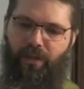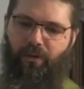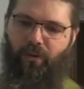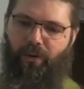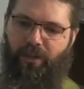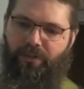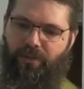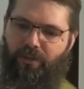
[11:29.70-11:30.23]

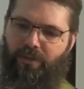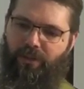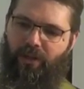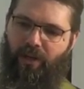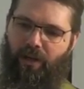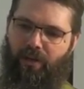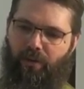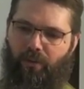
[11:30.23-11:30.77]
according to the
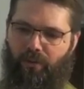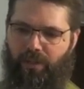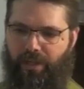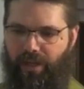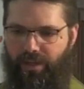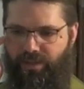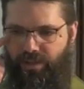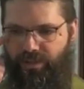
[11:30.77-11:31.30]
law,
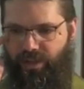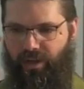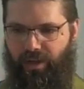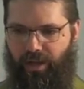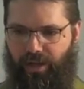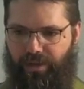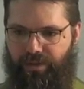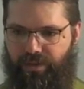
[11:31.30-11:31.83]
only as his
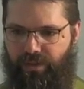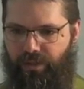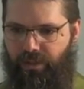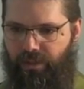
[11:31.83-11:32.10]
eyes